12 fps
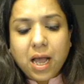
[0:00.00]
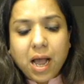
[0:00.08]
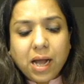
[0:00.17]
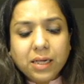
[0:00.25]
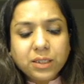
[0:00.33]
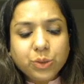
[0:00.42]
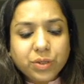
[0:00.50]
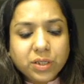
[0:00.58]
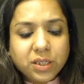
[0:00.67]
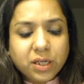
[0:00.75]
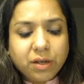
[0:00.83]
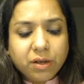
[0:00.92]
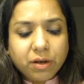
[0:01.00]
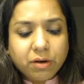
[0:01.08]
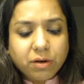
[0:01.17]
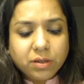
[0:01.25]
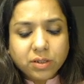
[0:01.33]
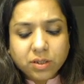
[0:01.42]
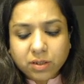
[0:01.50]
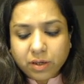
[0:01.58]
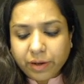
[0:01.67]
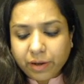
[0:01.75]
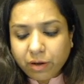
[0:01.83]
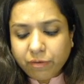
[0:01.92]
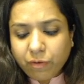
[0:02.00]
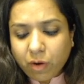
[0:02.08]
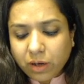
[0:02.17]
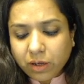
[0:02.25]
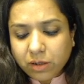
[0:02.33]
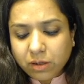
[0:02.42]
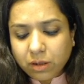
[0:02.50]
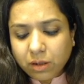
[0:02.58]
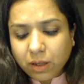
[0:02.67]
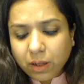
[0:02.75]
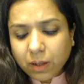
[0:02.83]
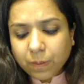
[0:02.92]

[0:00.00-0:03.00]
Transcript: As you can see here, this is a hair follicle,